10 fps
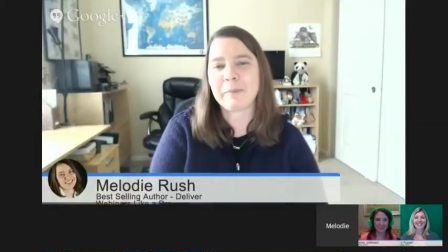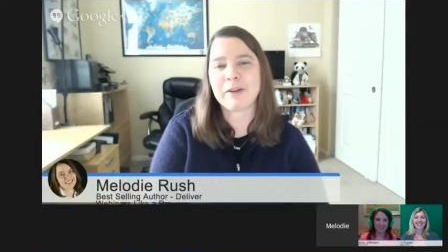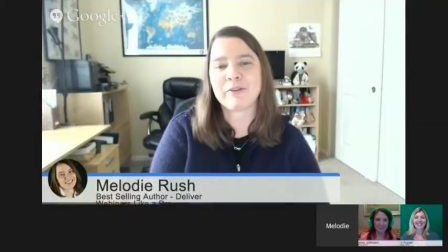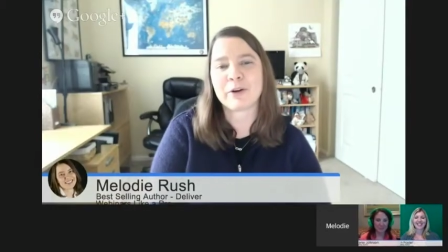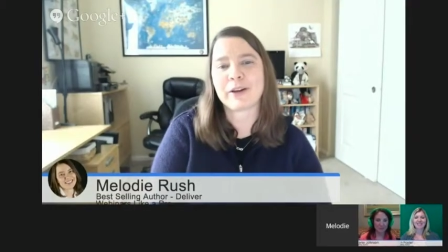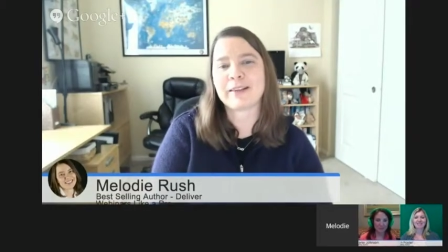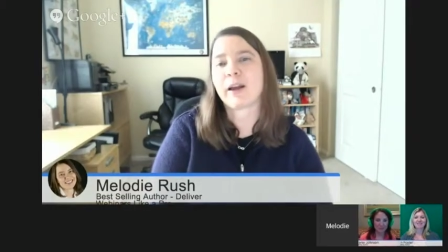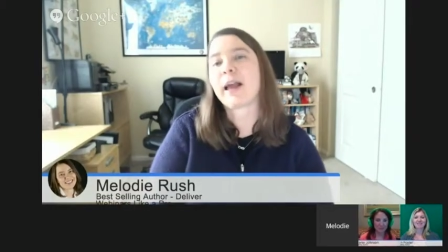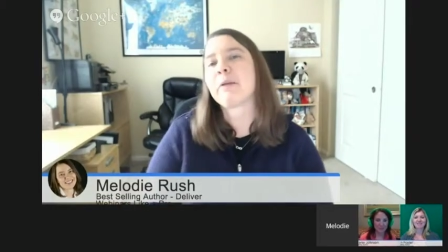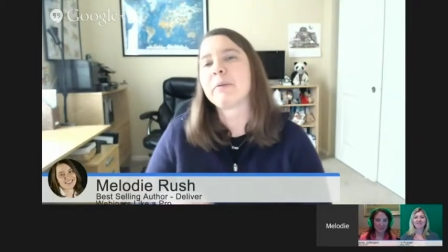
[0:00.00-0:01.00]
made me feel good.
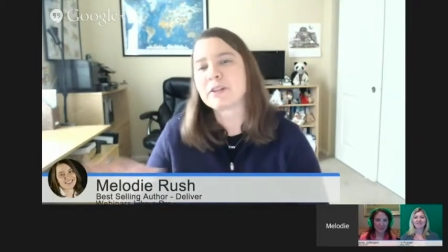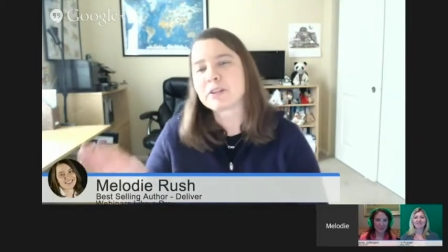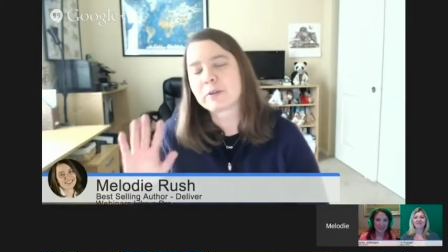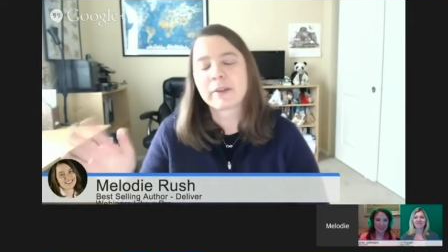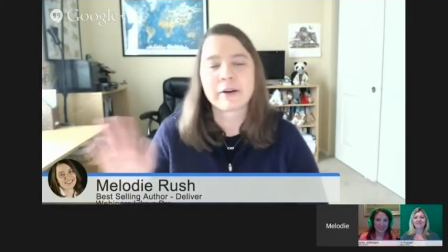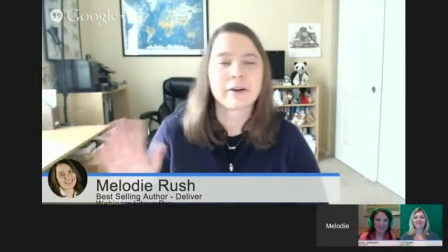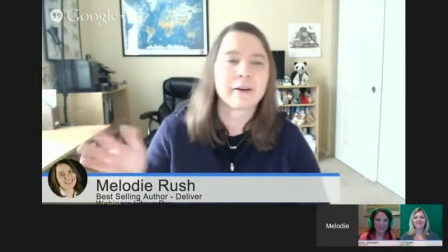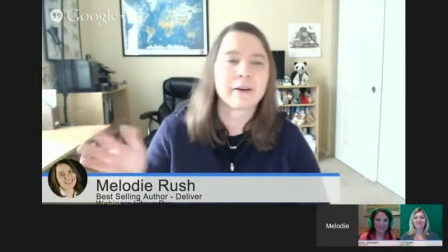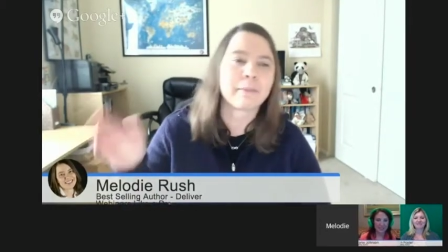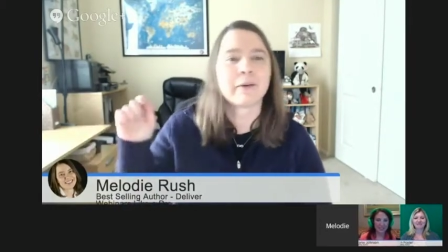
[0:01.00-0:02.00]
So I got a picture with her
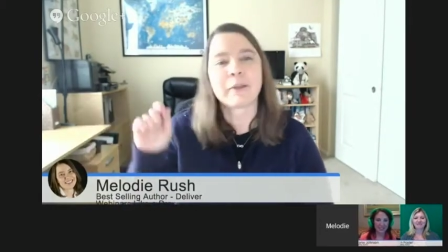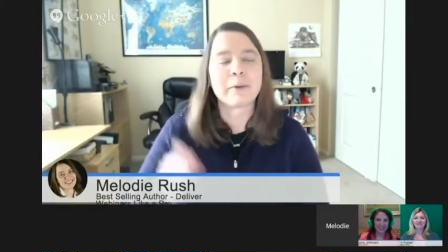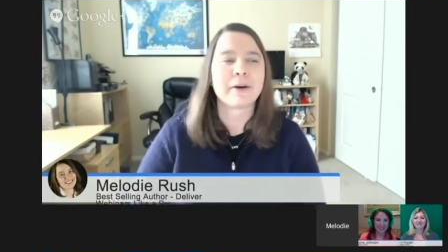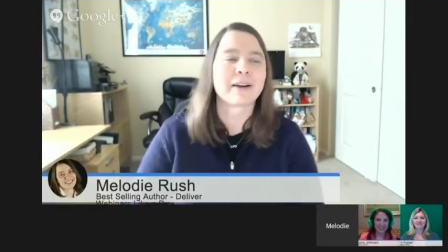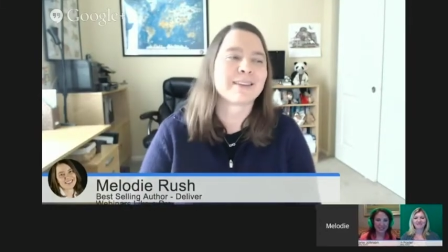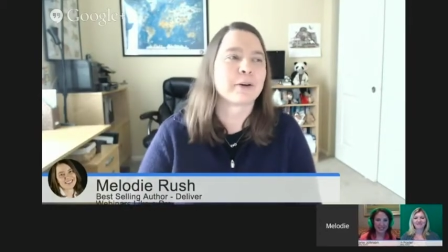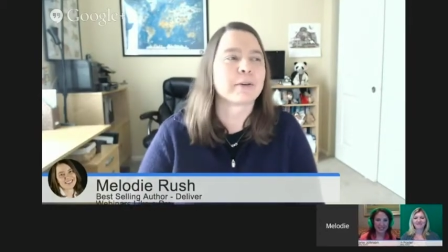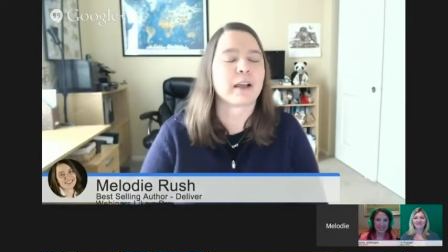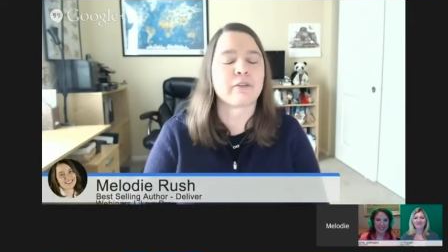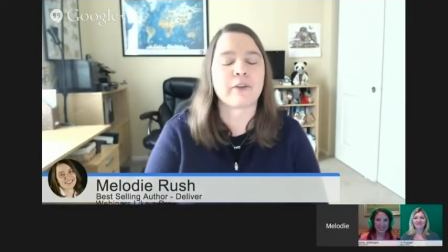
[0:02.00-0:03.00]
and me with the book, so
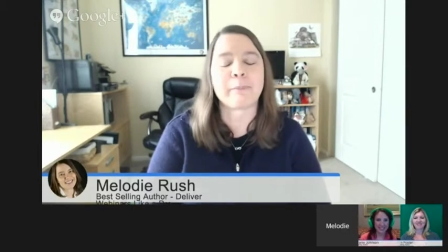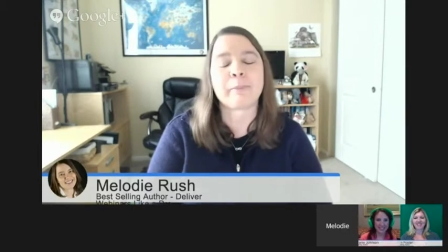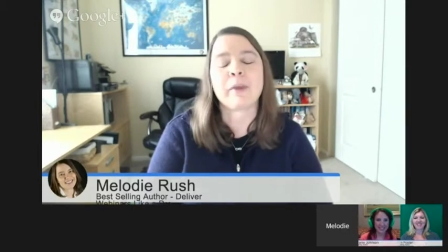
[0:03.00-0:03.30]
it's kind of fun.